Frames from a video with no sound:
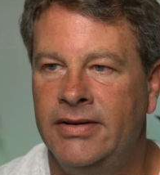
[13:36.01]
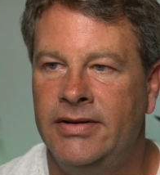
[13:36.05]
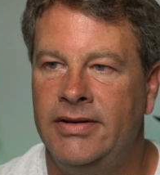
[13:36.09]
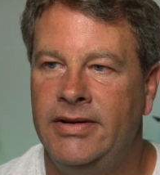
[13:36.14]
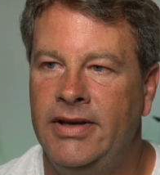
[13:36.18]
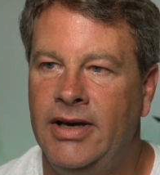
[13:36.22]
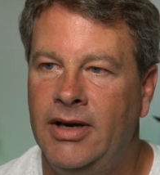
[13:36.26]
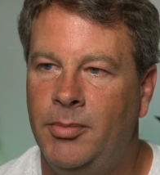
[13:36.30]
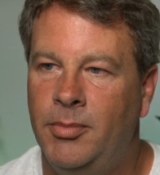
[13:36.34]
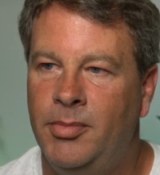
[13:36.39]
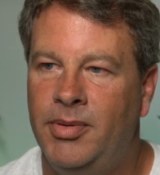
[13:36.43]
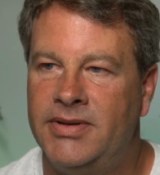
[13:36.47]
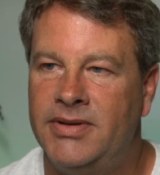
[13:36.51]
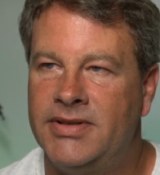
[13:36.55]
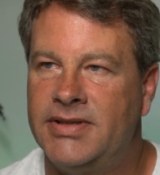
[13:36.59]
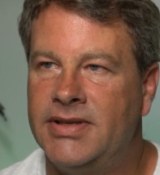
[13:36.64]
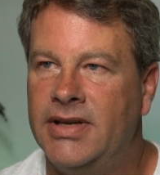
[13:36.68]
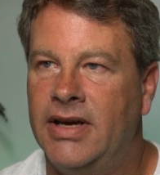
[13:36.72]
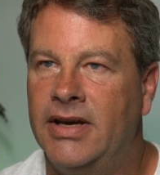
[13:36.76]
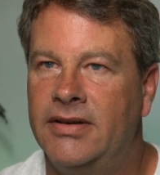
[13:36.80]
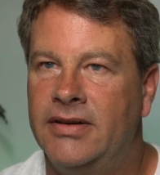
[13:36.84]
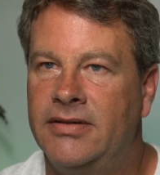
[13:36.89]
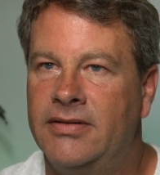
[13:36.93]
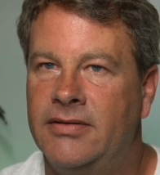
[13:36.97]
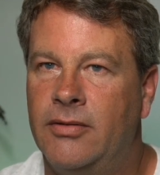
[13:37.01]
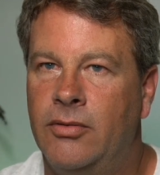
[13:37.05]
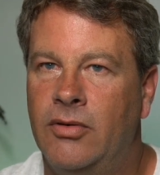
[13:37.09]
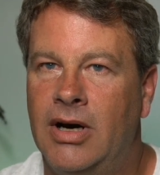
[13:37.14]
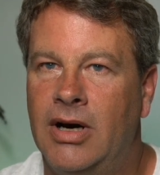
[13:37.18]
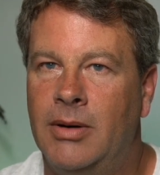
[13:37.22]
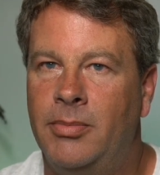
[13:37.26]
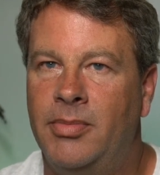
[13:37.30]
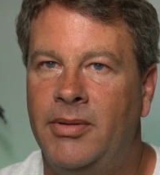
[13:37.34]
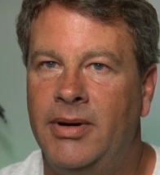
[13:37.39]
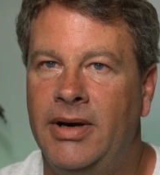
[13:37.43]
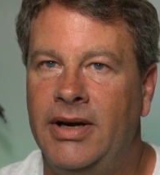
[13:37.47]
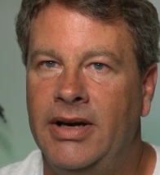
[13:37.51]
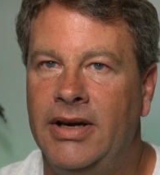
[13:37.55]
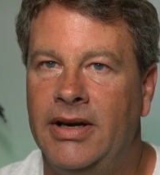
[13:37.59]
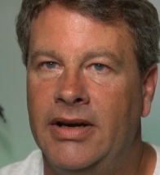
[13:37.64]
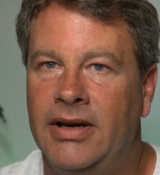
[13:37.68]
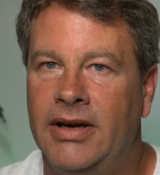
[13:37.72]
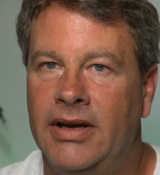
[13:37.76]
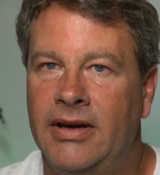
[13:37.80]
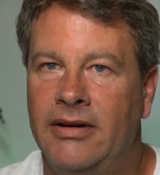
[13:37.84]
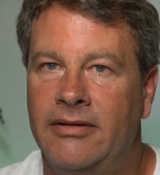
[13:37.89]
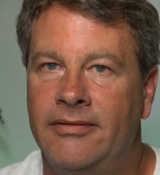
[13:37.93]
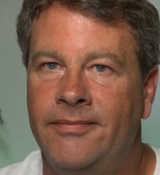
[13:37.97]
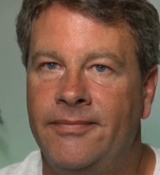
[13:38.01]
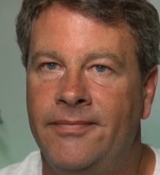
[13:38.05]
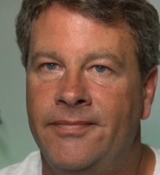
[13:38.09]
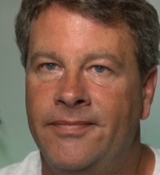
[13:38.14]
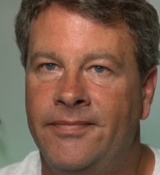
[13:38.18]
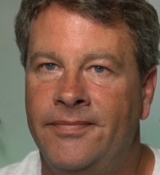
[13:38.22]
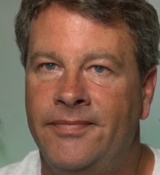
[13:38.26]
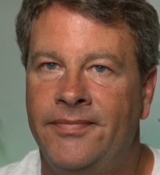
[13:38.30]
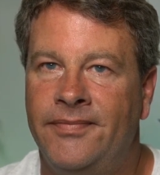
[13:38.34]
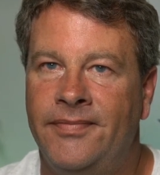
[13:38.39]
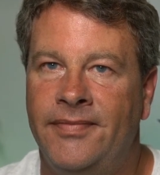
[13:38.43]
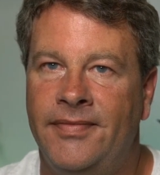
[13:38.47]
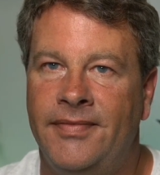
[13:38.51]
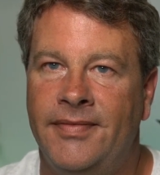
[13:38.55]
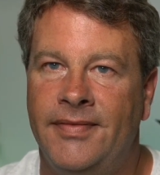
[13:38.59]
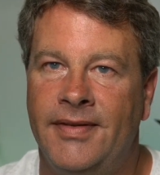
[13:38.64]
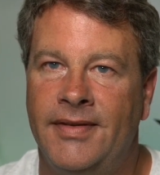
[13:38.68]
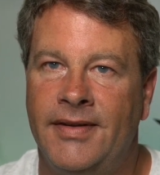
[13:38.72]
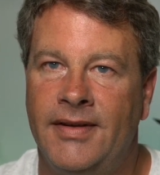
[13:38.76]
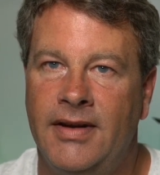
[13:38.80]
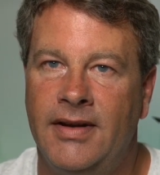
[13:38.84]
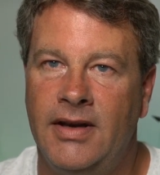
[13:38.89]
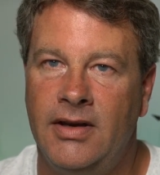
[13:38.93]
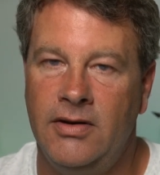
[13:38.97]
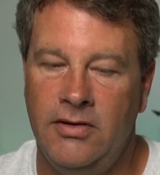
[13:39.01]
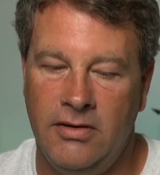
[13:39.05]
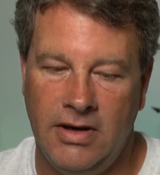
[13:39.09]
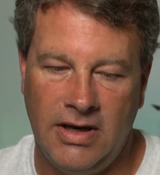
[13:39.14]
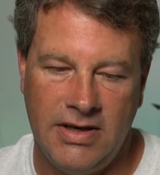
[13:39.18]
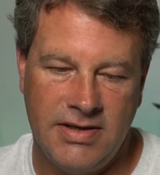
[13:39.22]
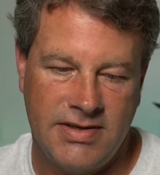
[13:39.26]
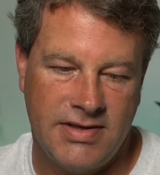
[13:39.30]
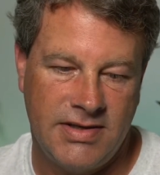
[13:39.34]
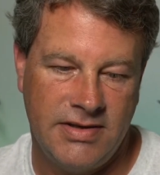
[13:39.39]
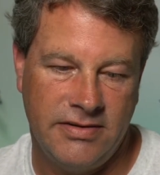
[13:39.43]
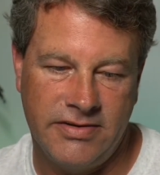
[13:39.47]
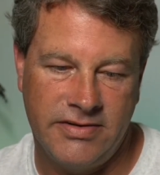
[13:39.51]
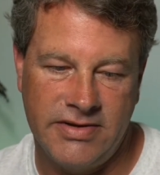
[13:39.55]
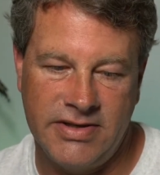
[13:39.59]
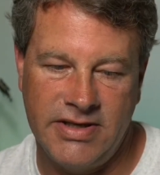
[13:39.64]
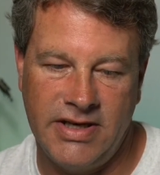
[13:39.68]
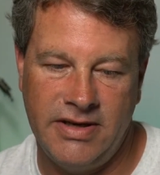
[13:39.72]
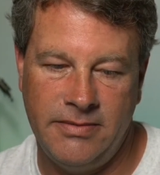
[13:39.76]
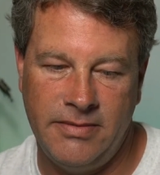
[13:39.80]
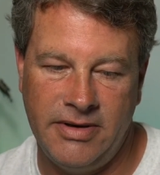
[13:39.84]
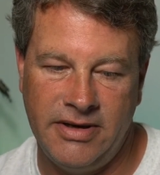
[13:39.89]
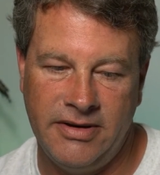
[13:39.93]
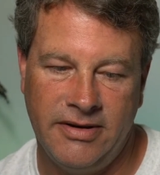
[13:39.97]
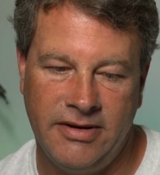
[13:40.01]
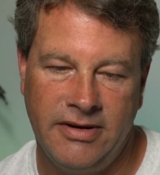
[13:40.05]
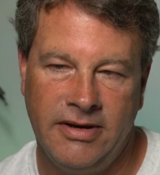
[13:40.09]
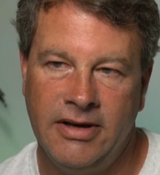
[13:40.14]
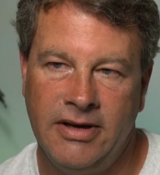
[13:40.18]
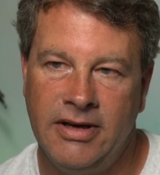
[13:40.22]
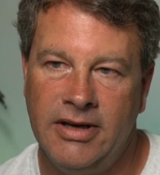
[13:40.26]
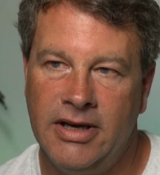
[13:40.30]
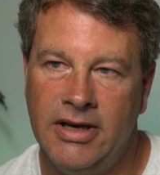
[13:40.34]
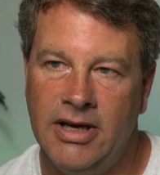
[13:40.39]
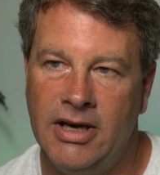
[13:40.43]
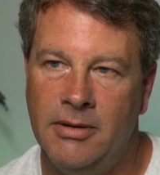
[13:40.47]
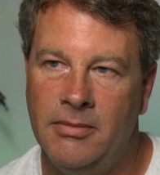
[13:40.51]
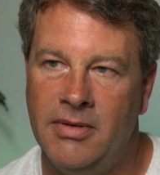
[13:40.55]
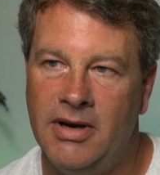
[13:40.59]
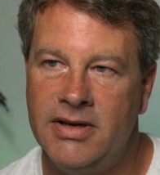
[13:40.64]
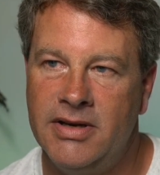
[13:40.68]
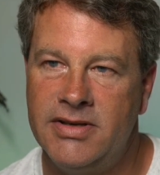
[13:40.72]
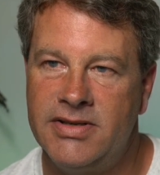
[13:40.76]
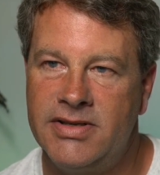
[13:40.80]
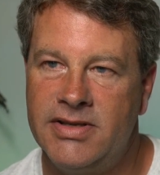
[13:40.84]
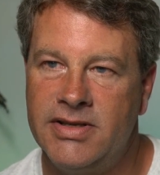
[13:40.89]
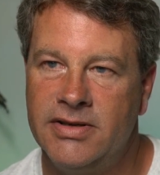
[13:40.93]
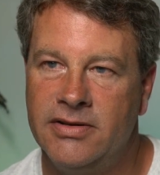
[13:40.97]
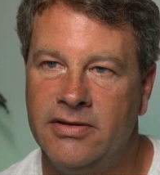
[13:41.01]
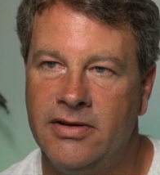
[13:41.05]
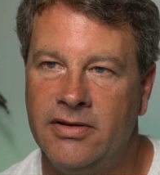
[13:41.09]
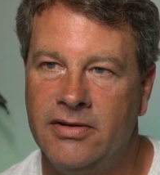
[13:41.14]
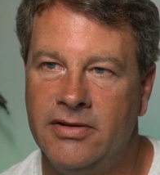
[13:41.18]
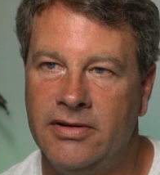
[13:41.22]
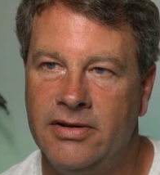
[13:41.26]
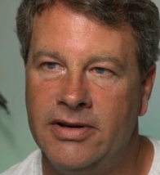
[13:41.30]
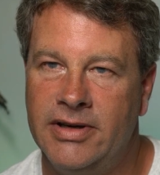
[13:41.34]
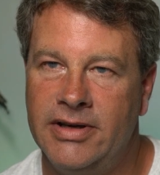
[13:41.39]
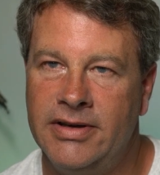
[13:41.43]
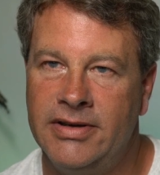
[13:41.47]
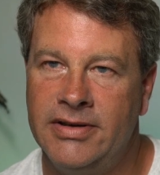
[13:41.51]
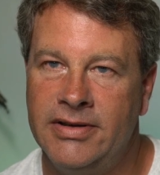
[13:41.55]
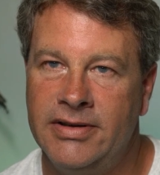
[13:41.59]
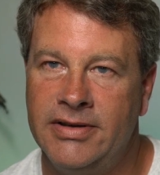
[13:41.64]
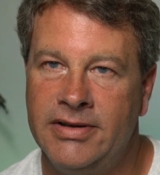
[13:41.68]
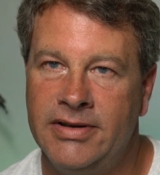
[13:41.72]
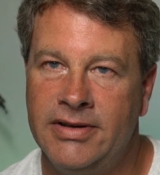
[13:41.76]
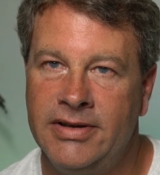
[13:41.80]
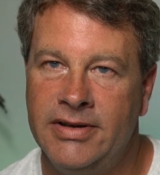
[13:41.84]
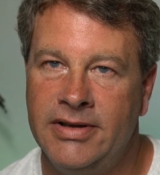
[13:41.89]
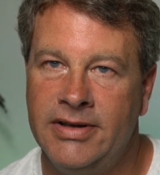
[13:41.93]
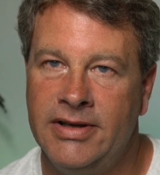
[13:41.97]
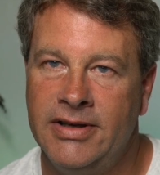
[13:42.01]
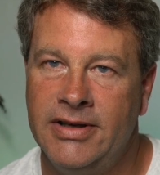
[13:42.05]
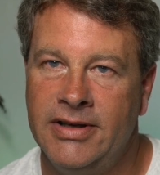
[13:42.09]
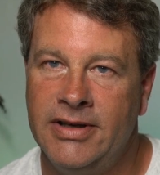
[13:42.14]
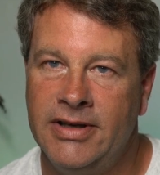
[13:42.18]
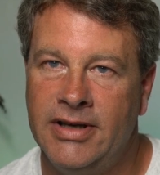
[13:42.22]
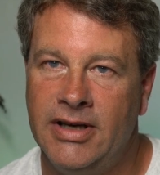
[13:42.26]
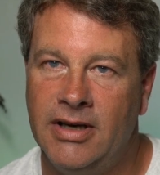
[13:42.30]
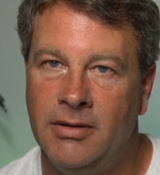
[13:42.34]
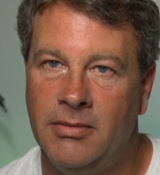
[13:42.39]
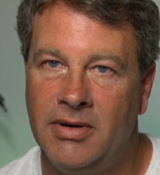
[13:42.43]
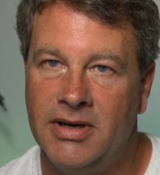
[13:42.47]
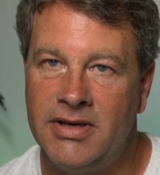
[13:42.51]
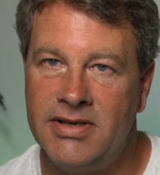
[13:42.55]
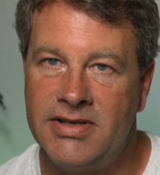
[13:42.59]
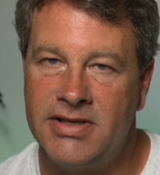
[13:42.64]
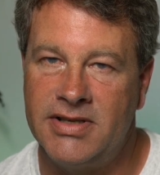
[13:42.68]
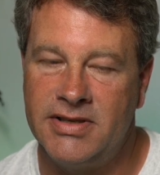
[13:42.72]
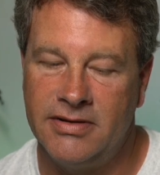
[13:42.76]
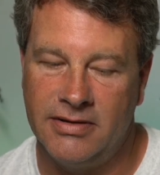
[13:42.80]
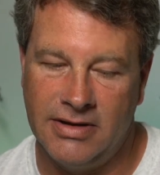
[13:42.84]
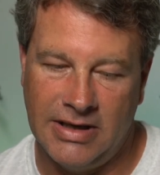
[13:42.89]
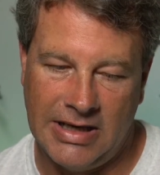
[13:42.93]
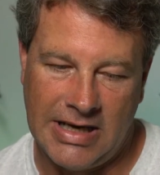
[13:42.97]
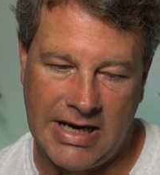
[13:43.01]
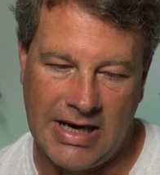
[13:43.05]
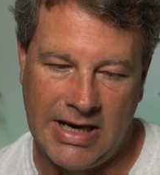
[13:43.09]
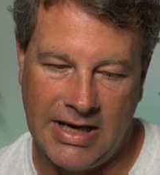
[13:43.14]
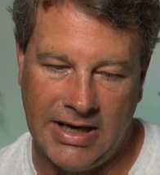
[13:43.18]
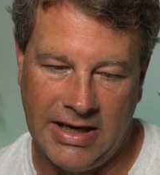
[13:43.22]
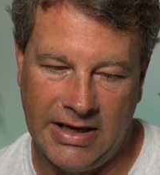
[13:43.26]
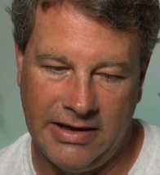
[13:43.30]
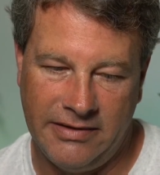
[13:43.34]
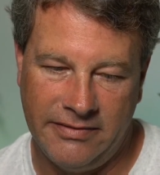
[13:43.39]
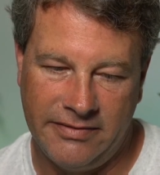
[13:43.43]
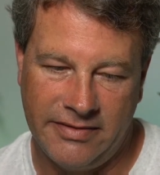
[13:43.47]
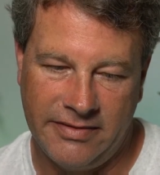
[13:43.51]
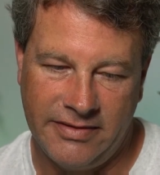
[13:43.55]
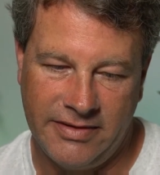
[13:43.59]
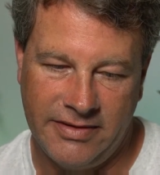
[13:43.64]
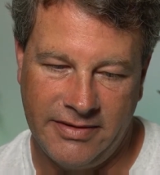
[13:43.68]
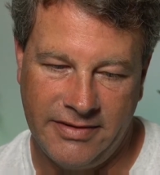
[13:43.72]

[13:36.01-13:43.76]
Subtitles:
Yep, it's not cooperating now. Can you guys still see me? Am I still on? Am I still live?